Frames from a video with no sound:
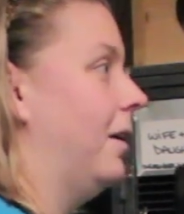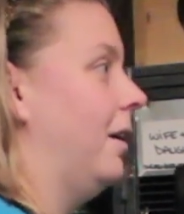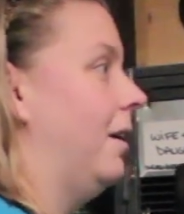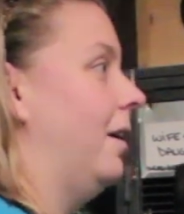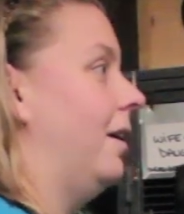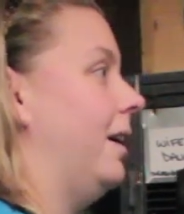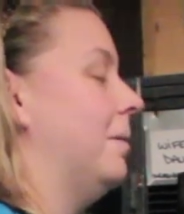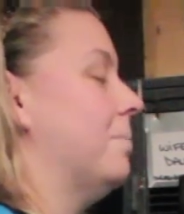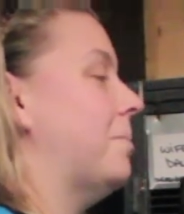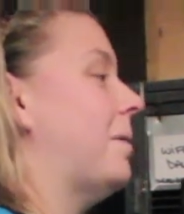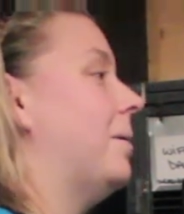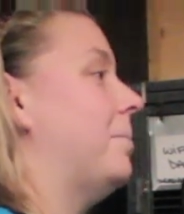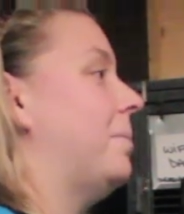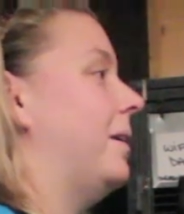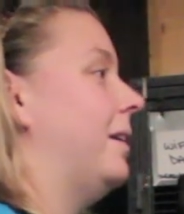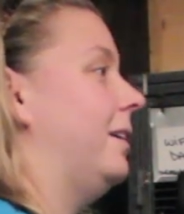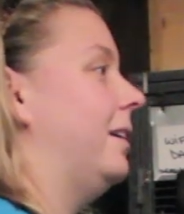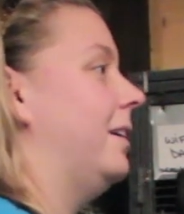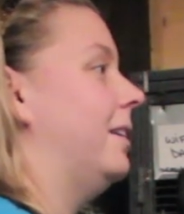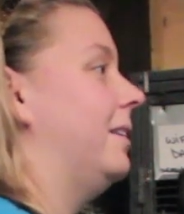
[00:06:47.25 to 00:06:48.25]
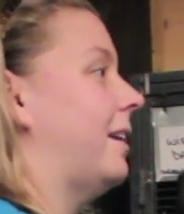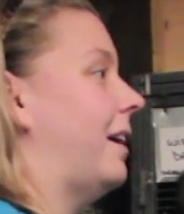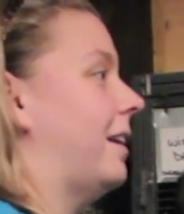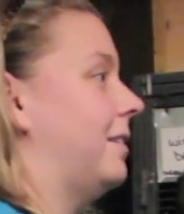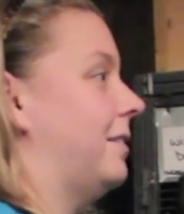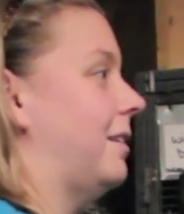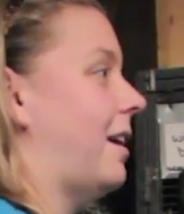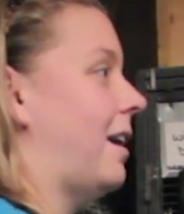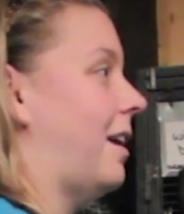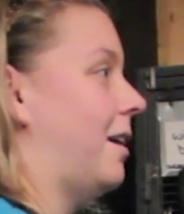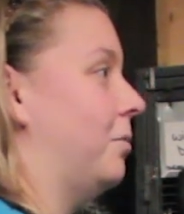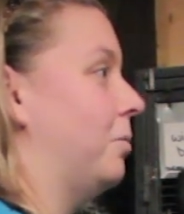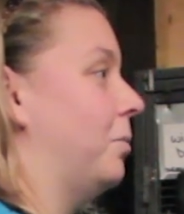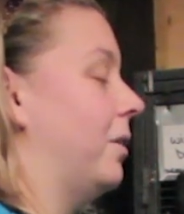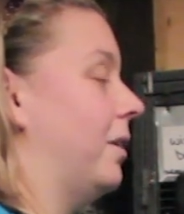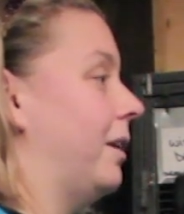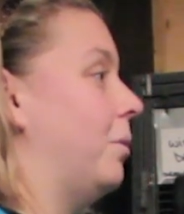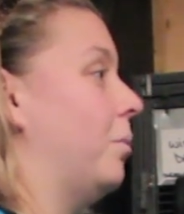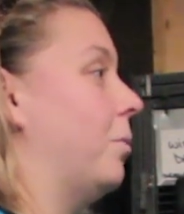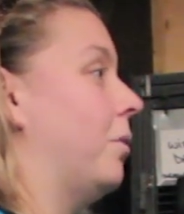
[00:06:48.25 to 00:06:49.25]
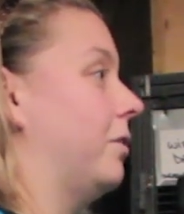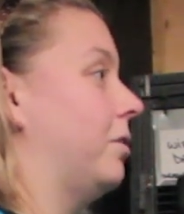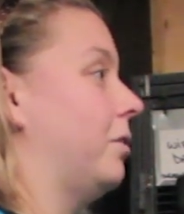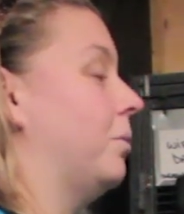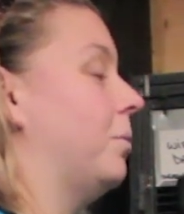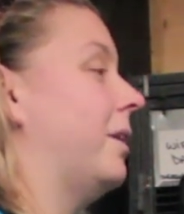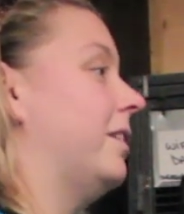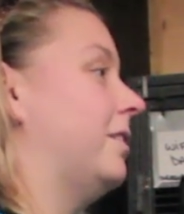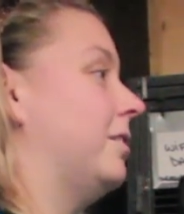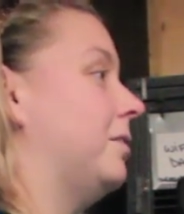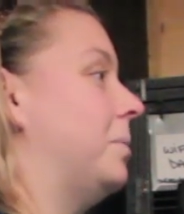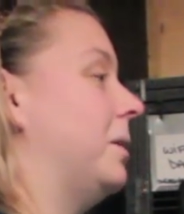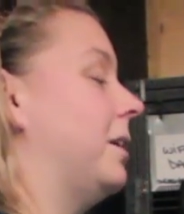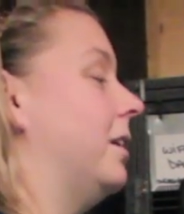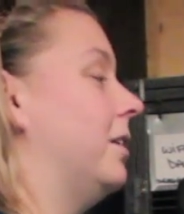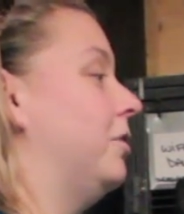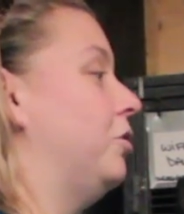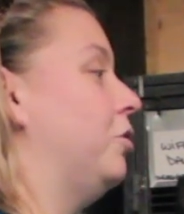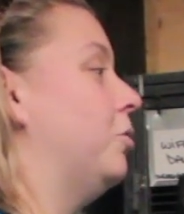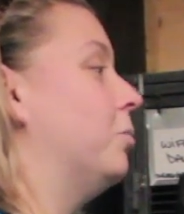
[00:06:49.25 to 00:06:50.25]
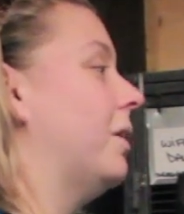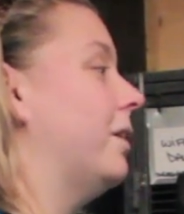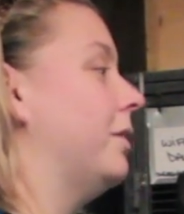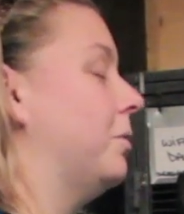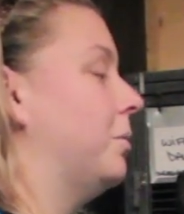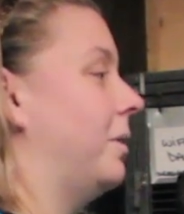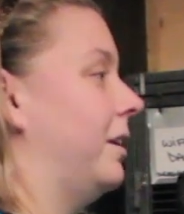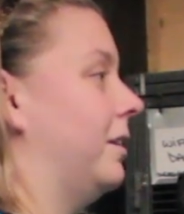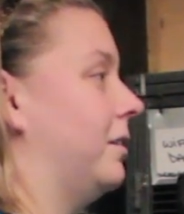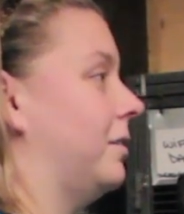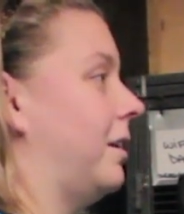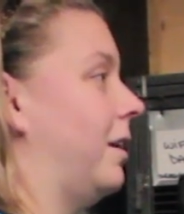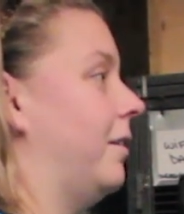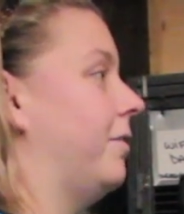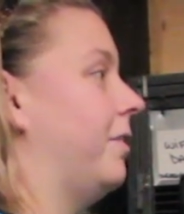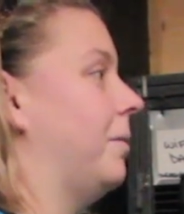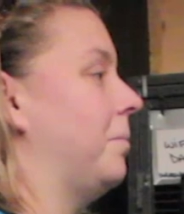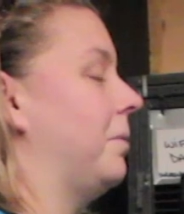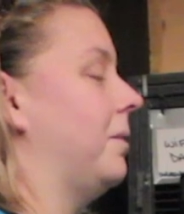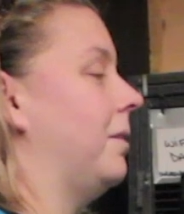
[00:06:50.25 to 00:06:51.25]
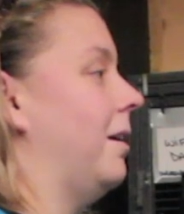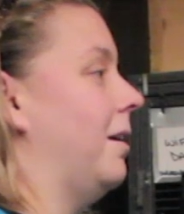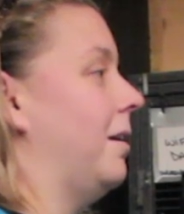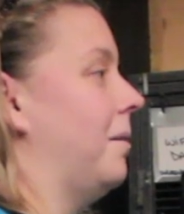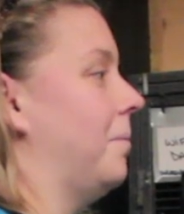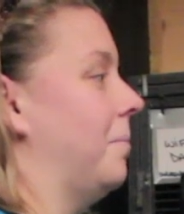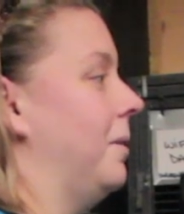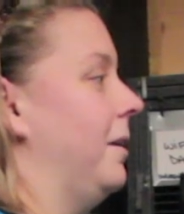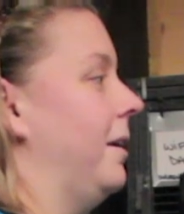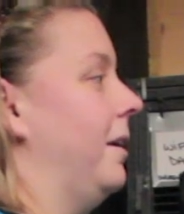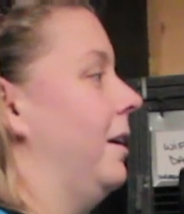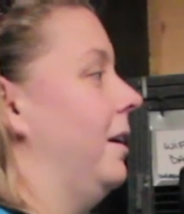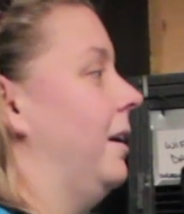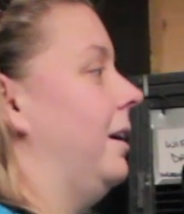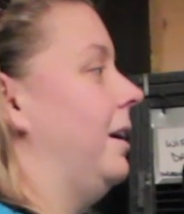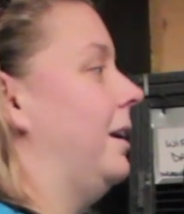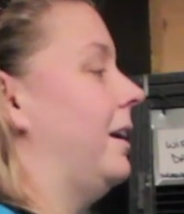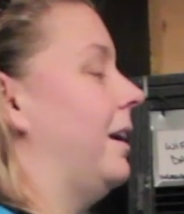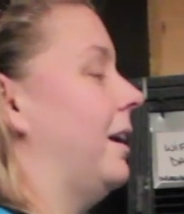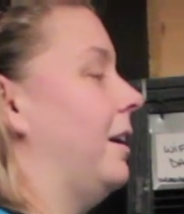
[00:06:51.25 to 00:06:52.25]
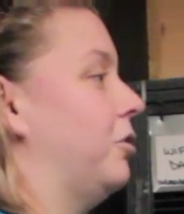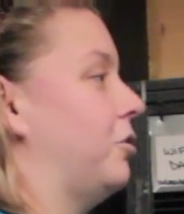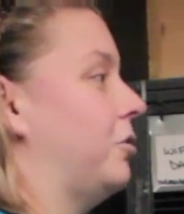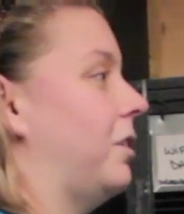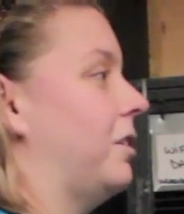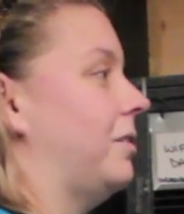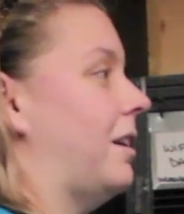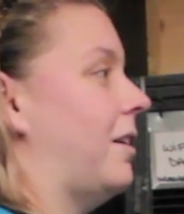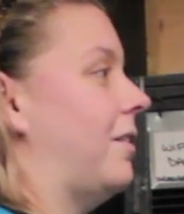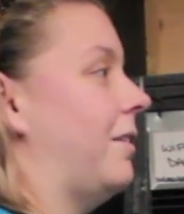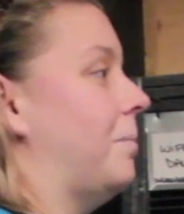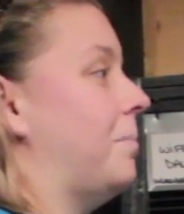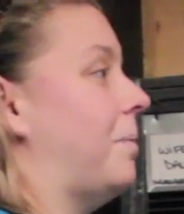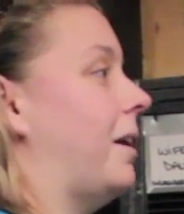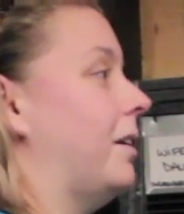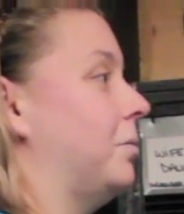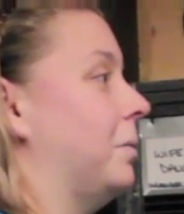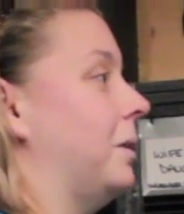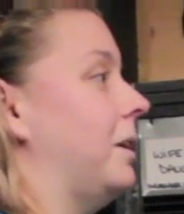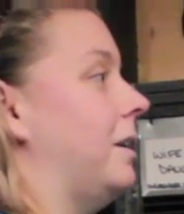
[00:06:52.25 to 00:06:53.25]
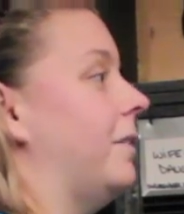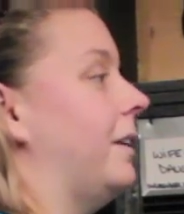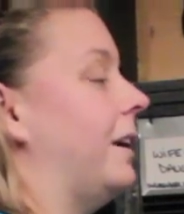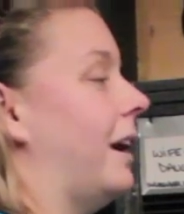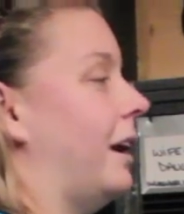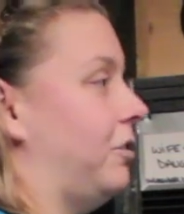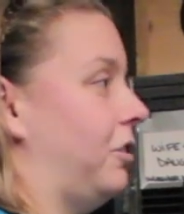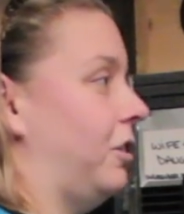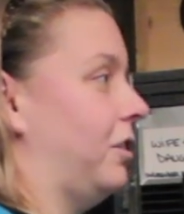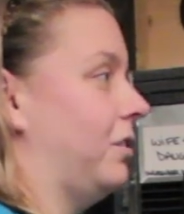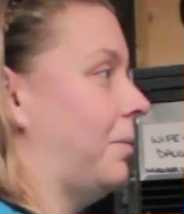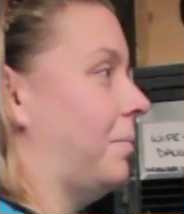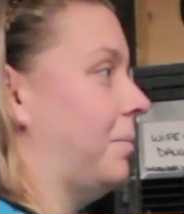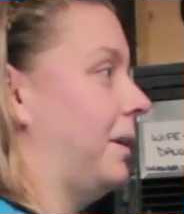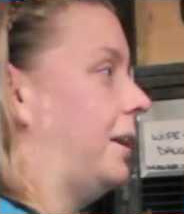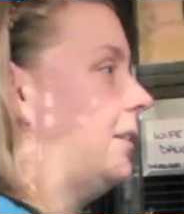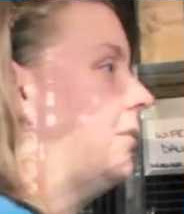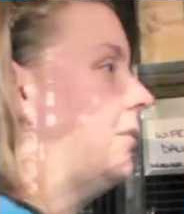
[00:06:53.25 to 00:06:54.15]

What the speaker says: In my opinion, that's not really worth the risk, because you run the risk of them getting stressed out and possibly even catching something at the